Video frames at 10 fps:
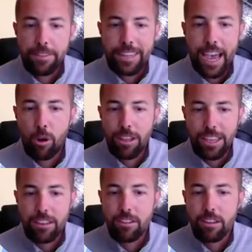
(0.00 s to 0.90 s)
Town
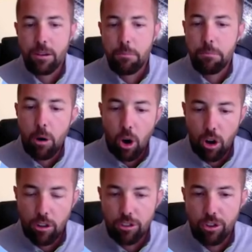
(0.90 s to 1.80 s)
East
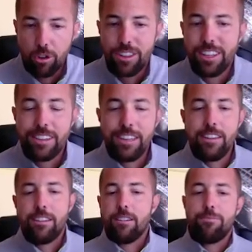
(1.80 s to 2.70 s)
Mall. So this
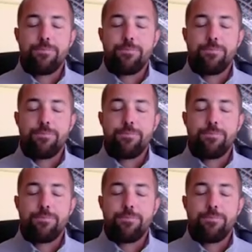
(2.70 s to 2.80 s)
is